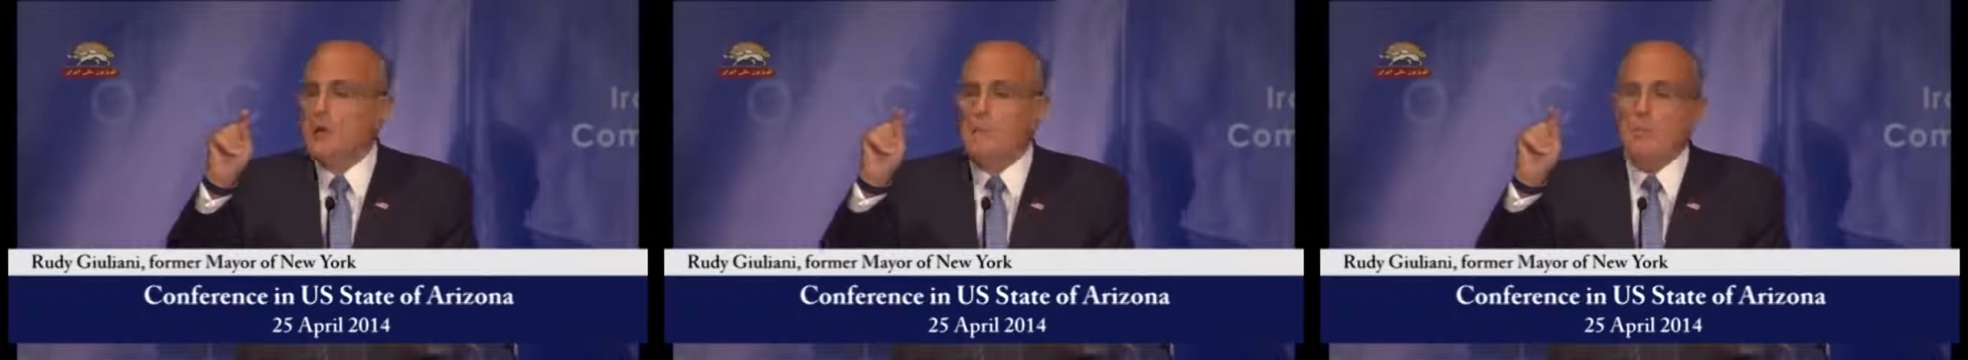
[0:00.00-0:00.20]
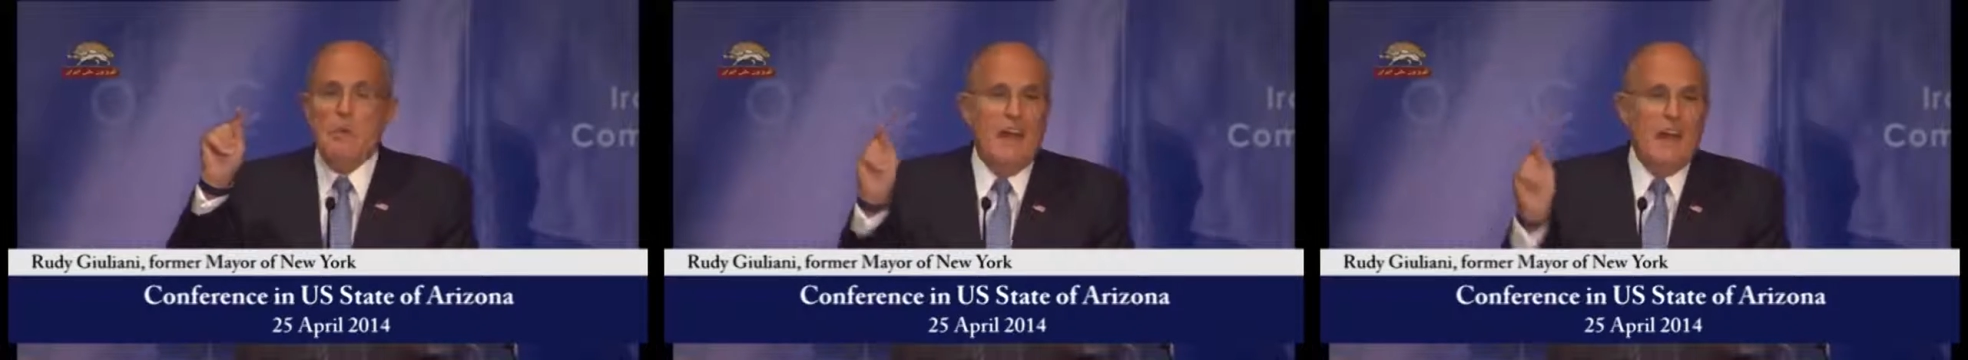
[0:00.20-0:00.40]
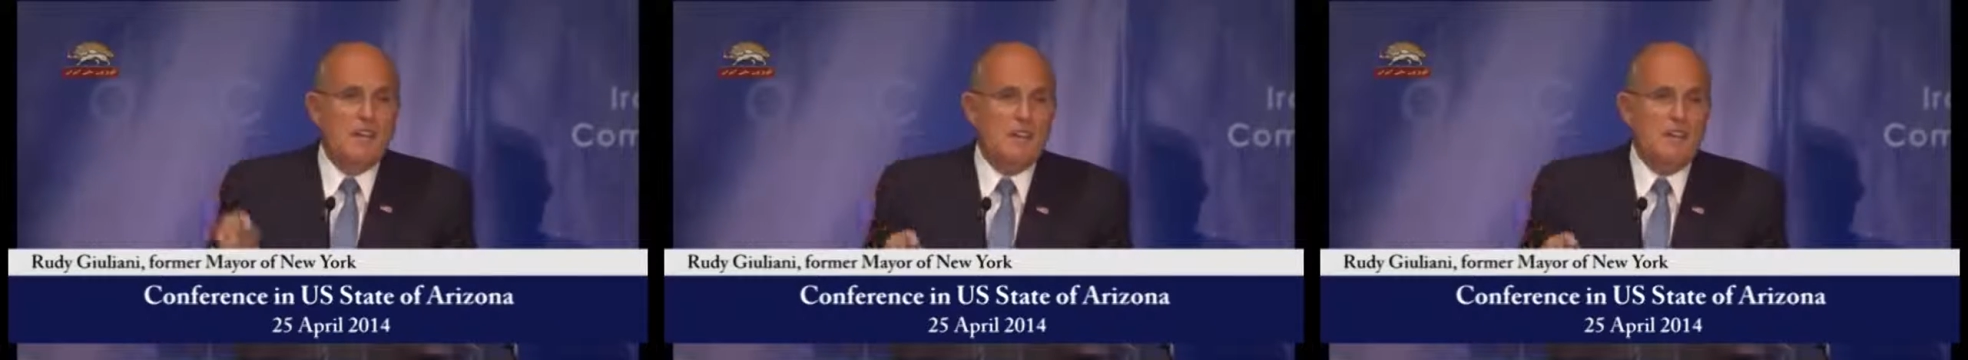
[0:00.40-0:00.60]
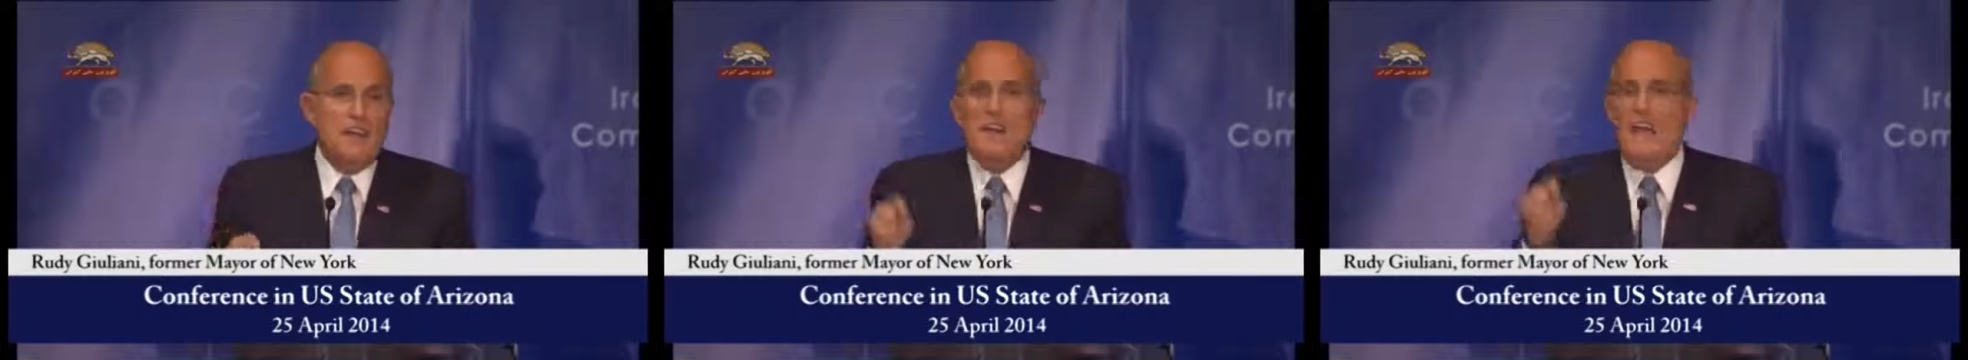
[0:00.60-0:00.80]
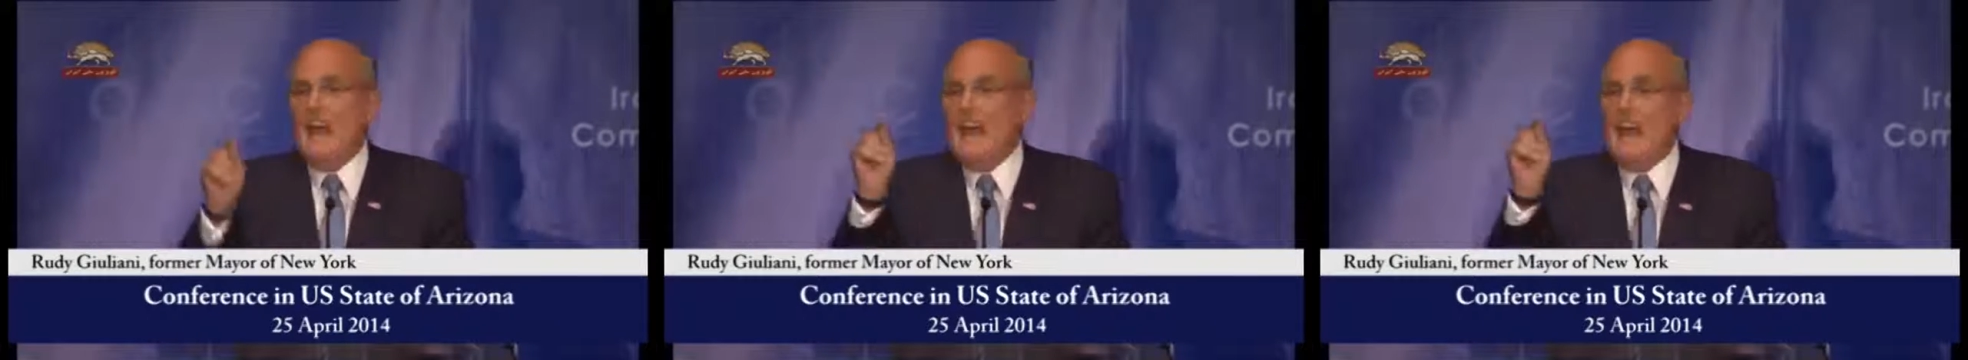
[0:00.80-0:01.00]

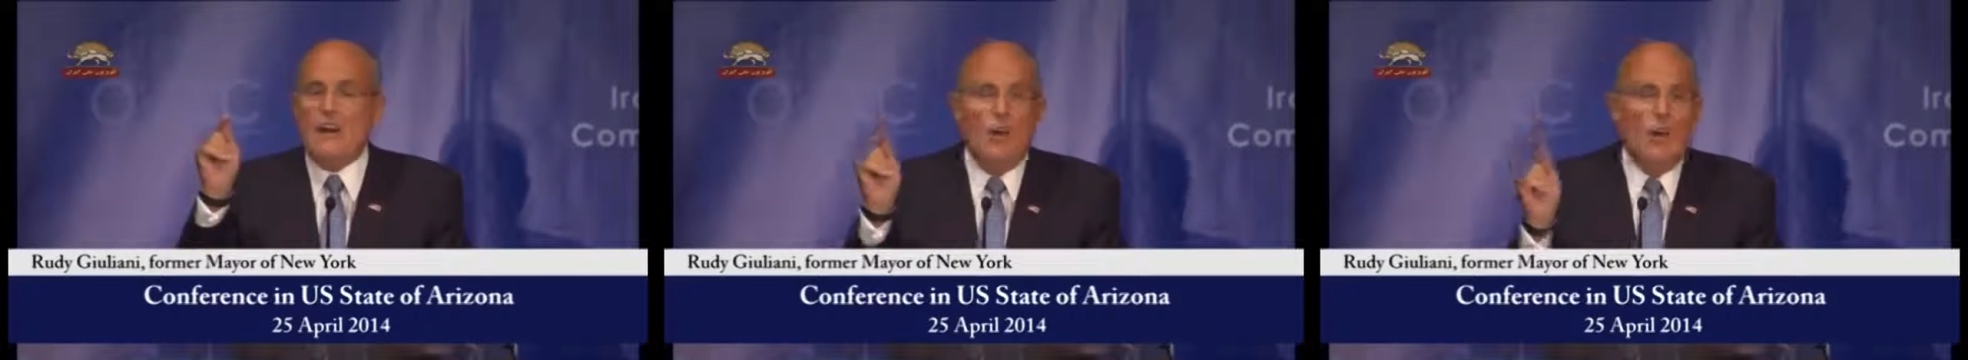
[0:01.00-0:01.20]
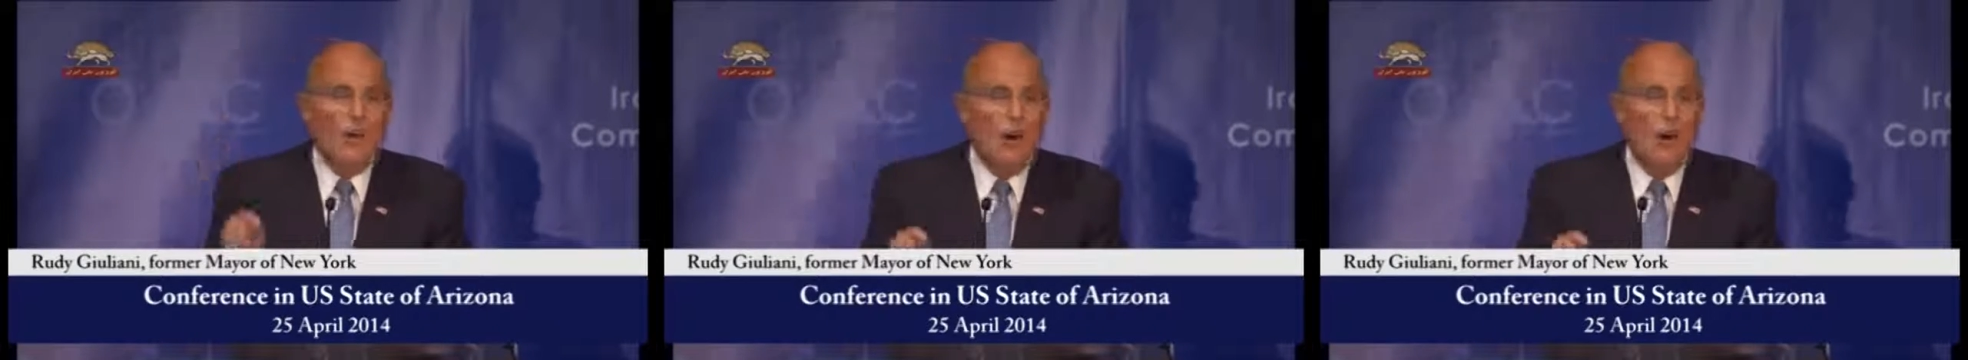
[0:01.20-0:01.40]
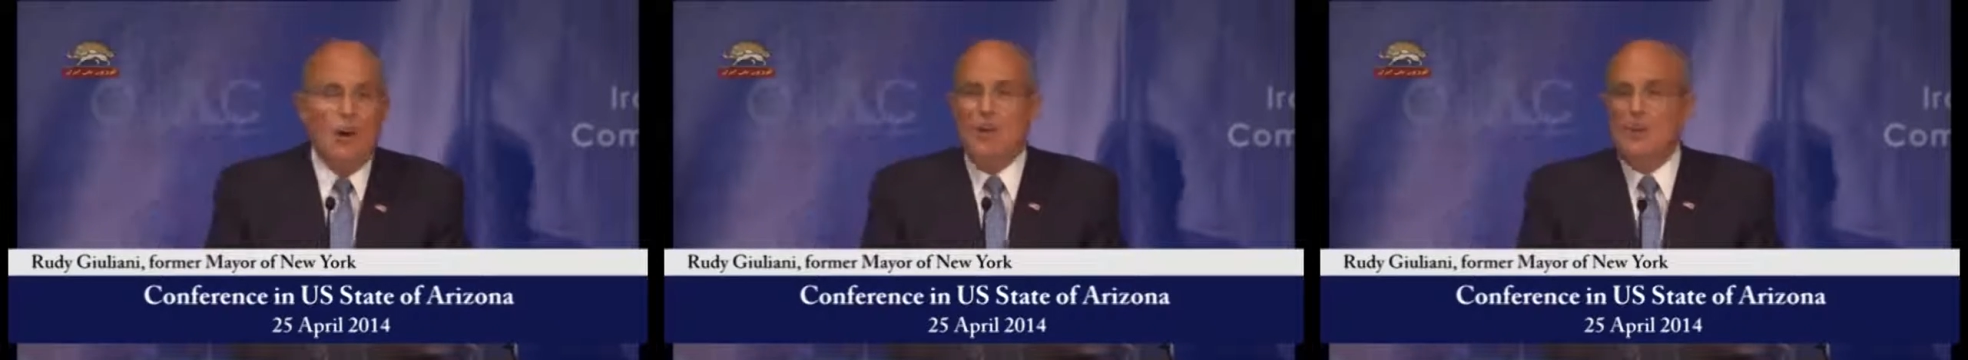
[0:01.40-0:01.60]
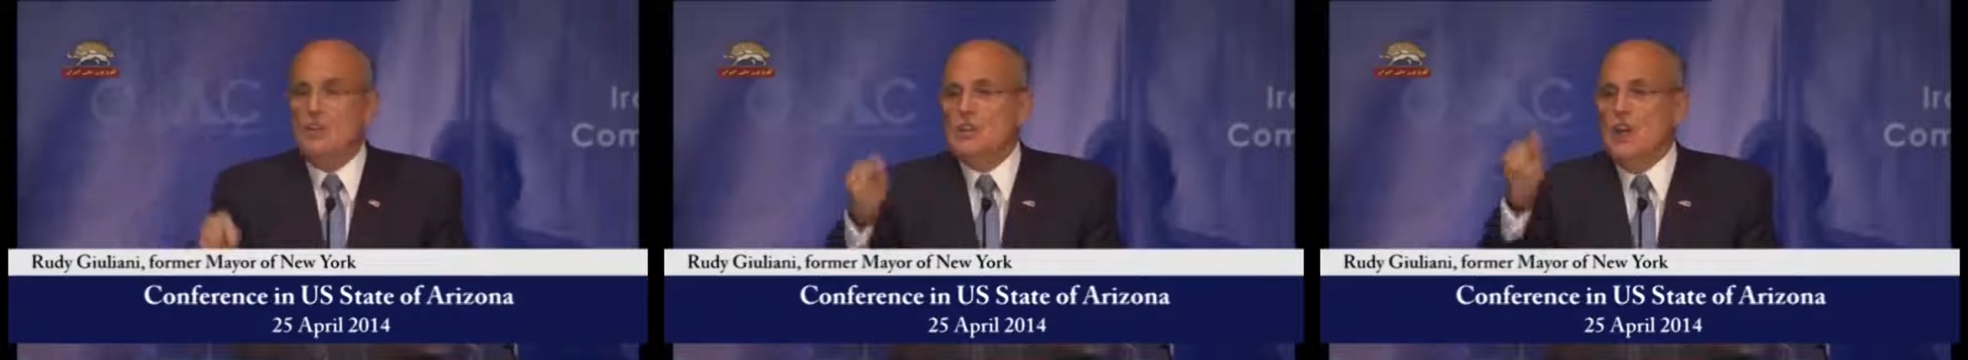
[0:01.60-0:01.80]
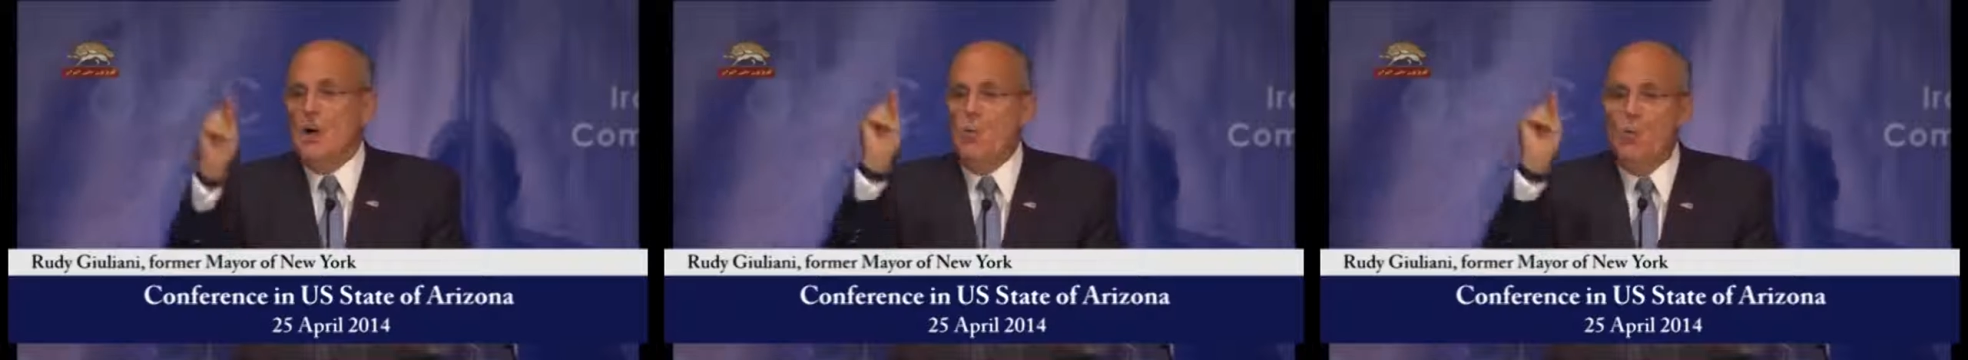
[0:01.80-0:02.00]
capacity at
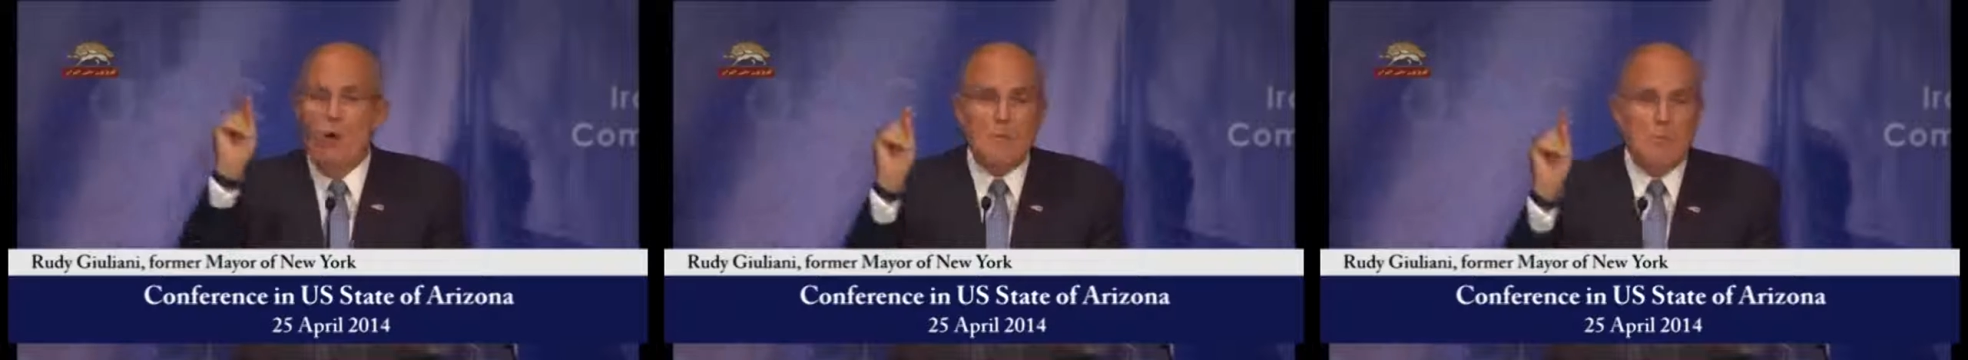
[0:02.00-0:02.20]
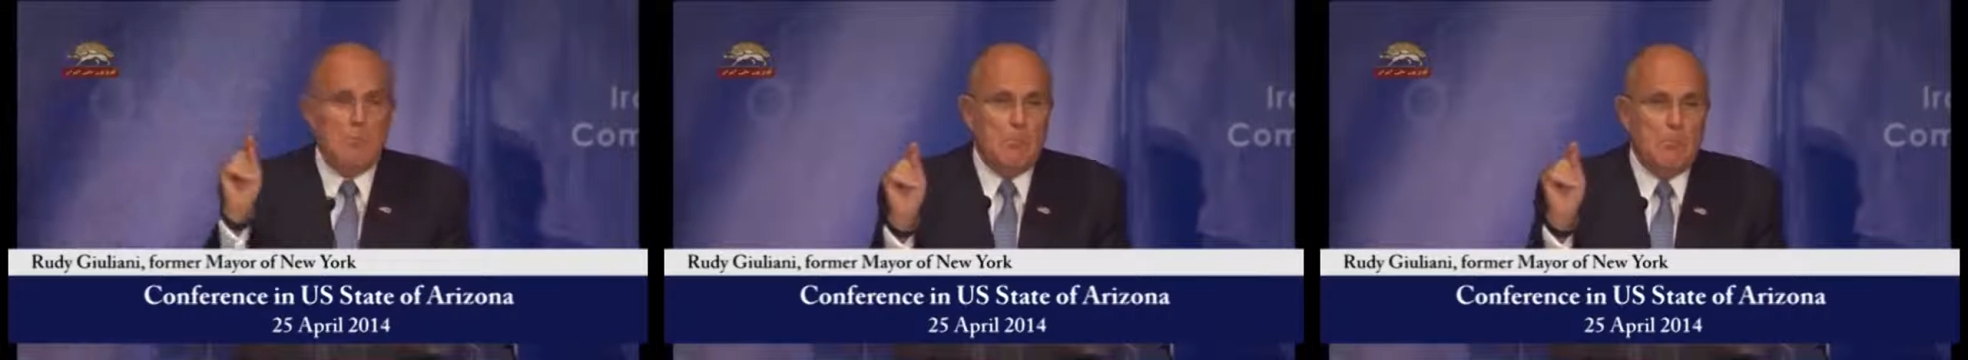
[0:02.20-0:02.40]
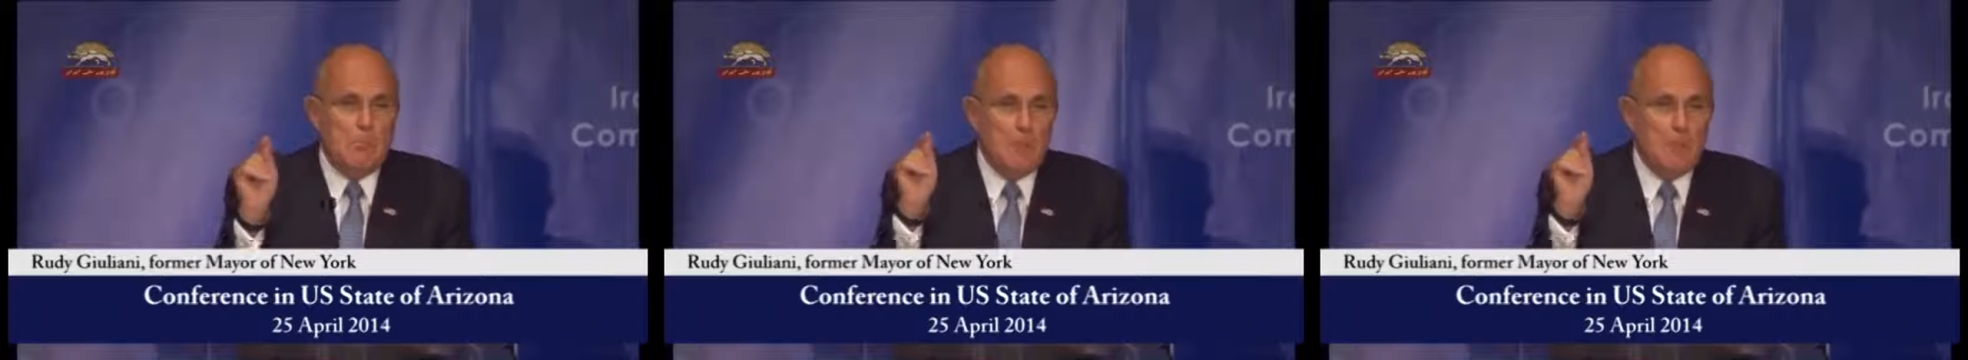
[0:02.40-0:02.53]
all, not one